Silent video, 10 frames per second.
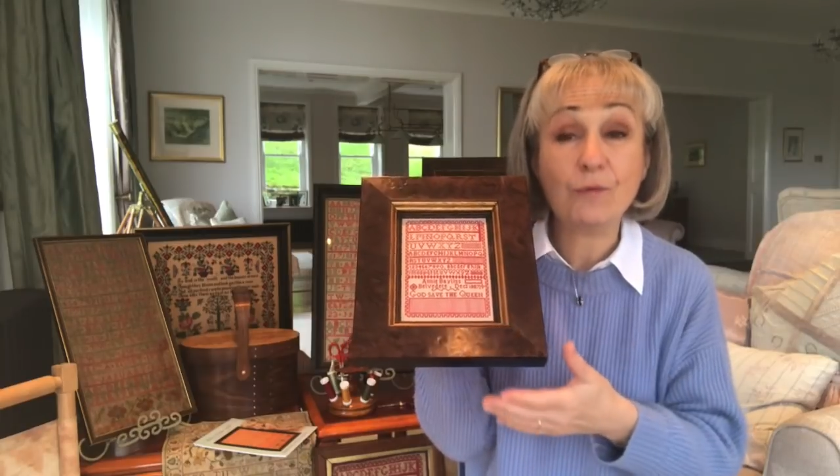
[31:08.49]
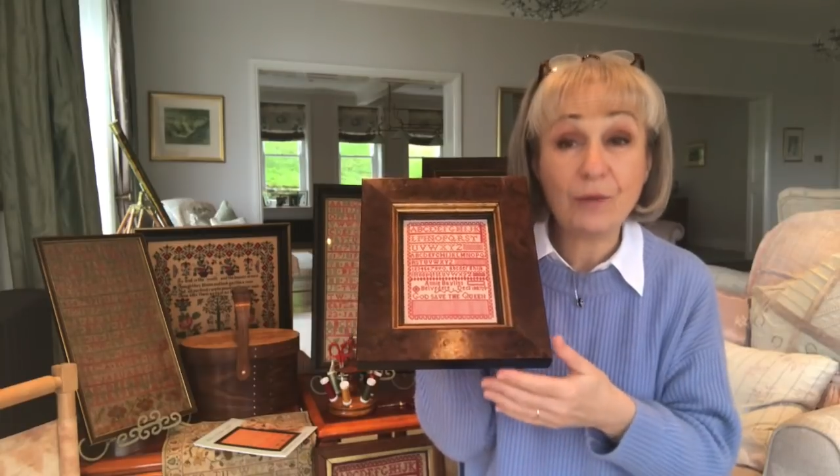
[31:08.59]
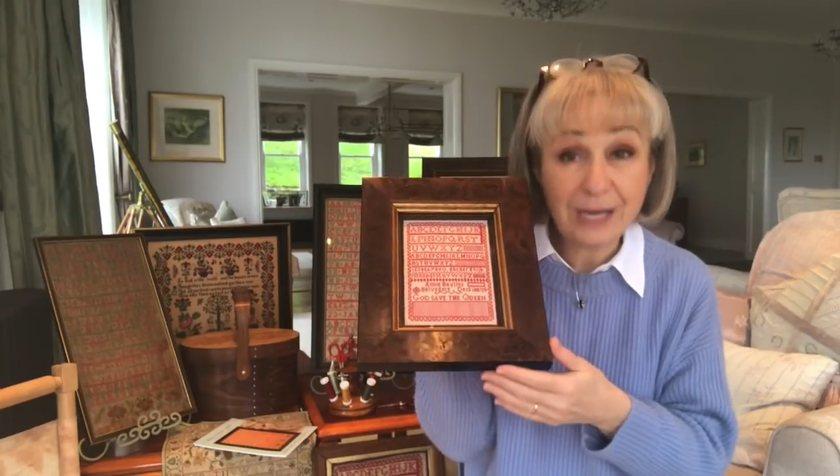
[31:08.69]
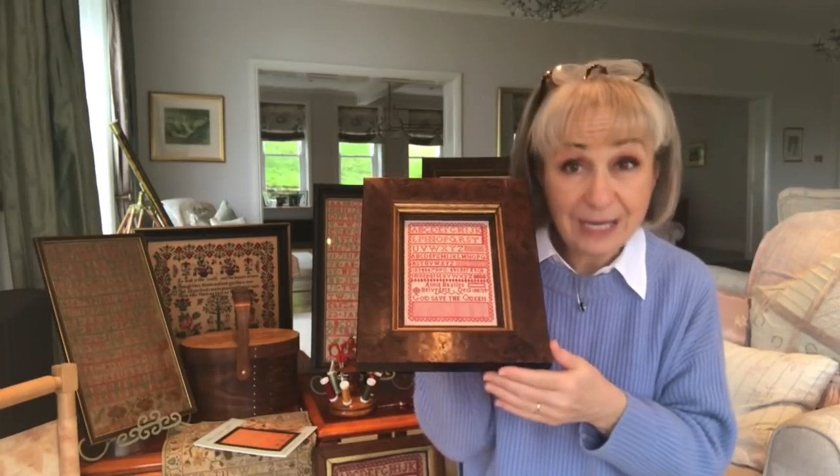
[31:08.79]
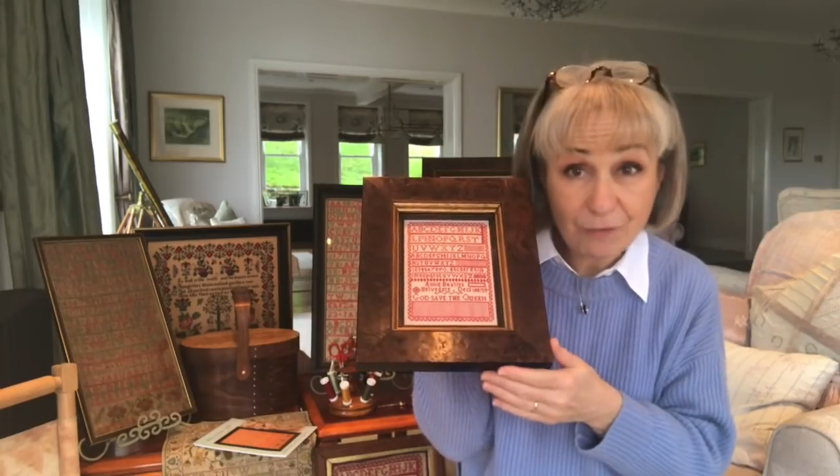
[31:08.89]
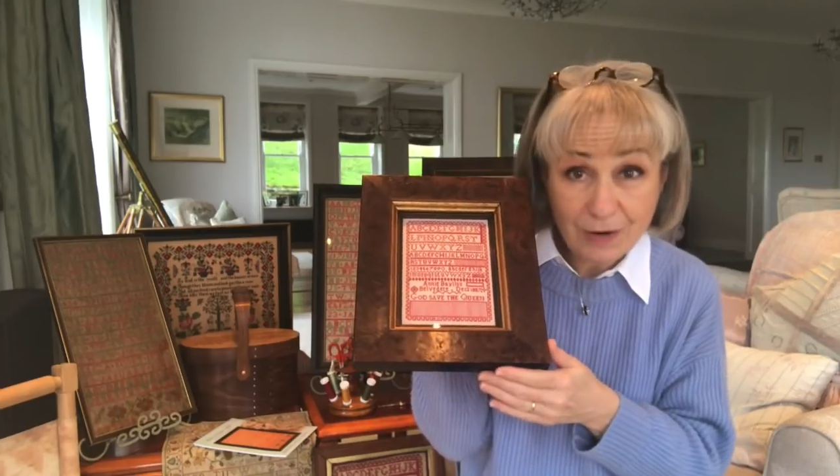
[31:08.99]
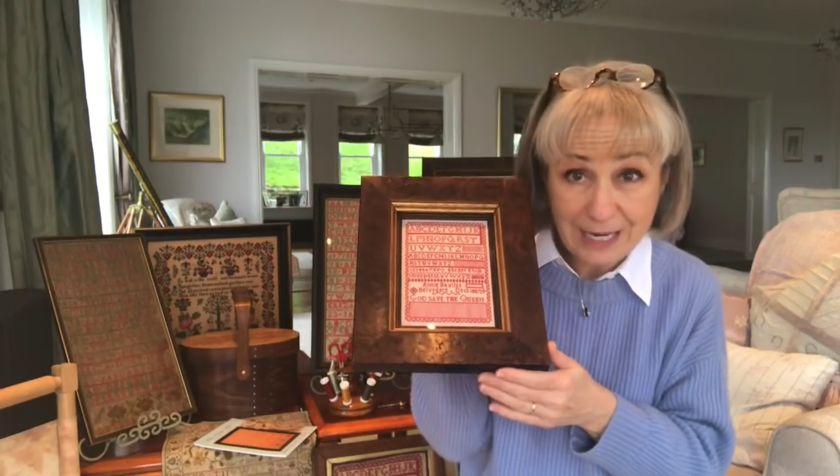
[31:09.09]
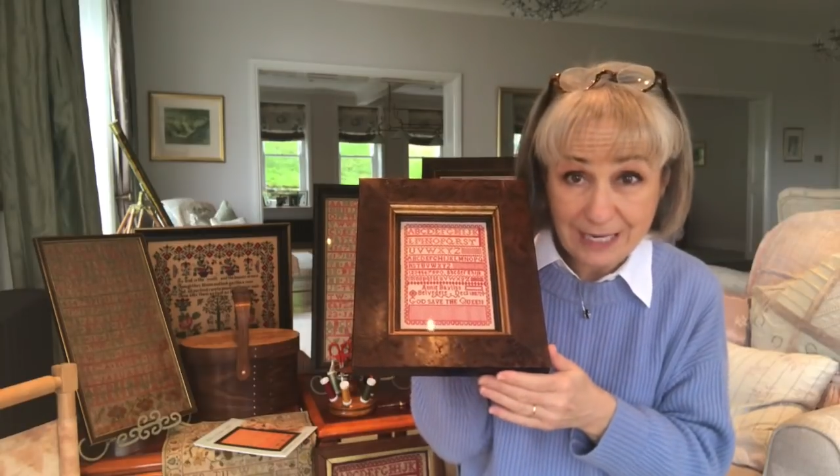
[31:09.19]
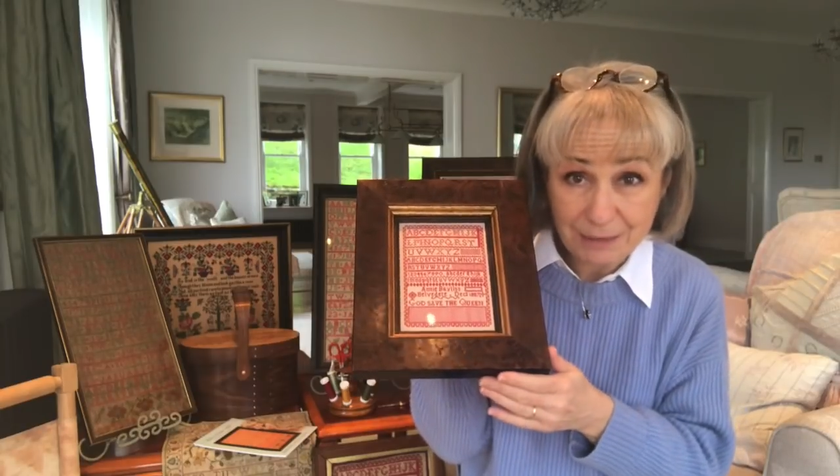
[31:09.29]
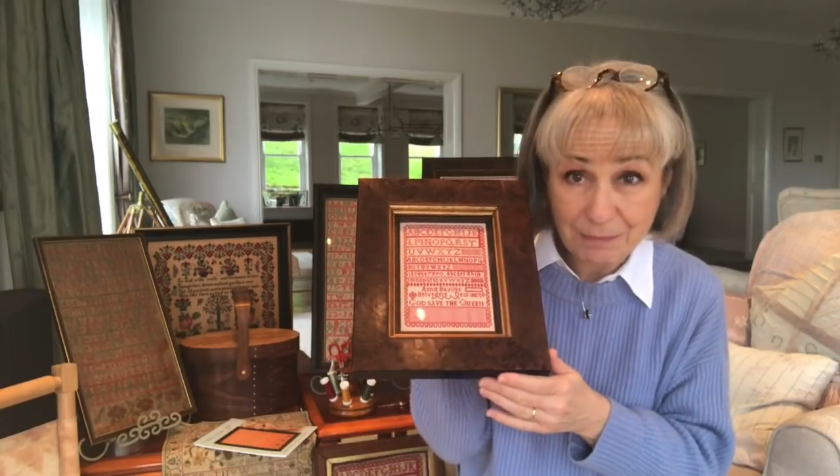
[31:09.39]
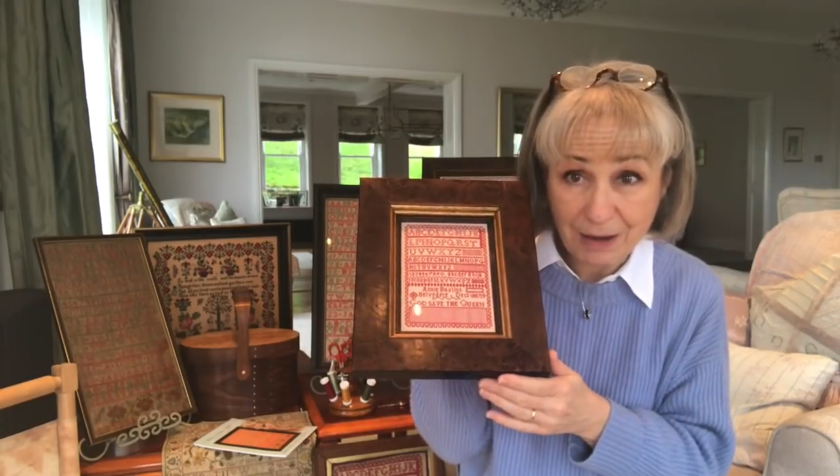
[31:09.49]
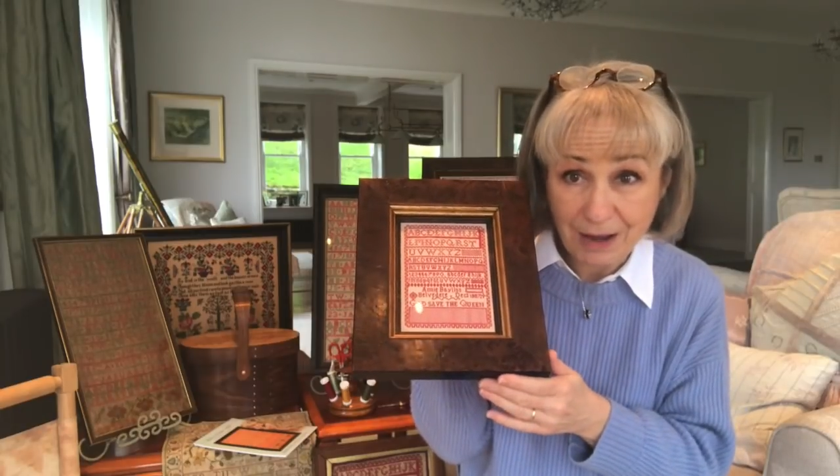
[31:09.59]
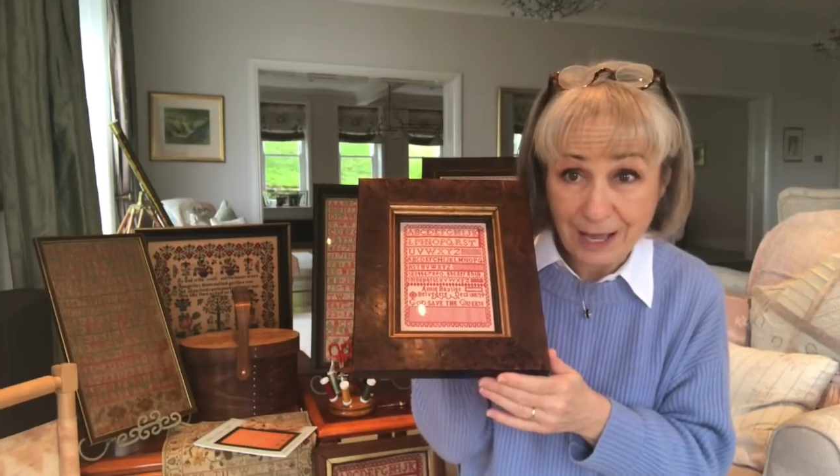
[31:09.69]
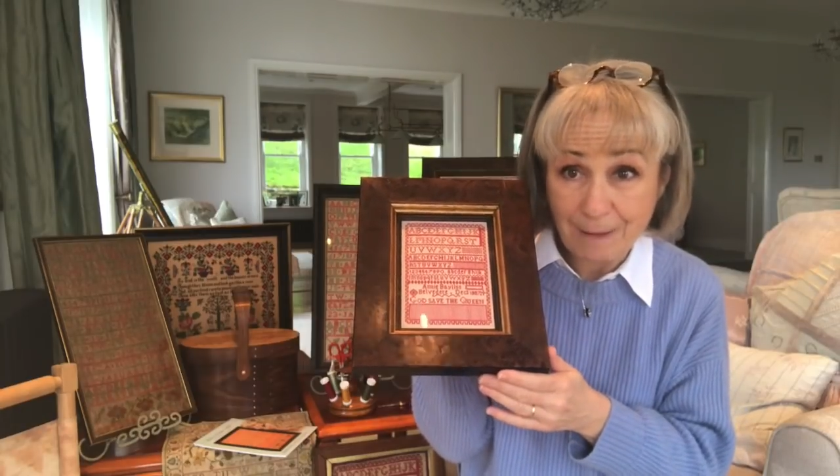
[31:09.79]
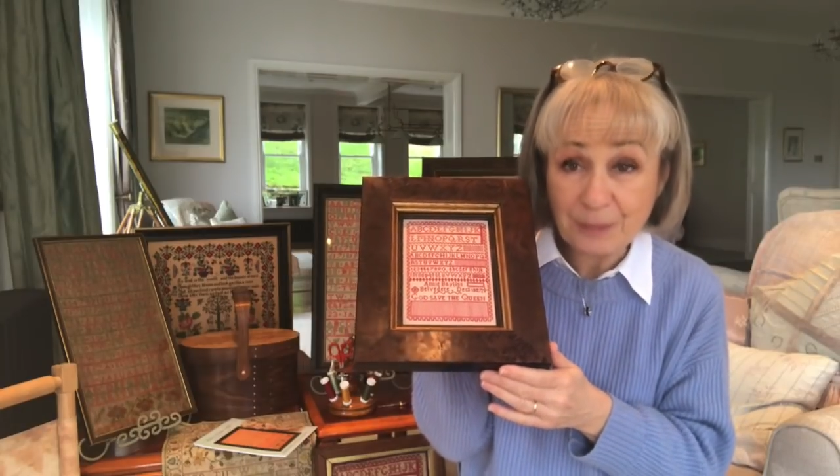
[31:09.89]
really, really
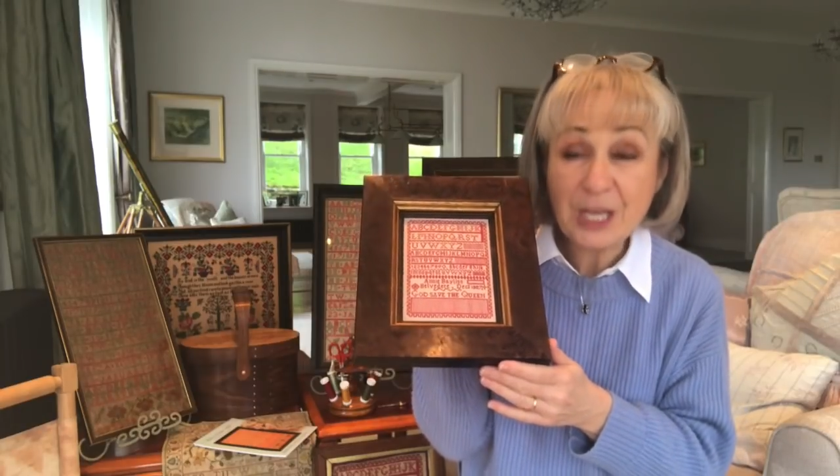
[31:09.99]
admire.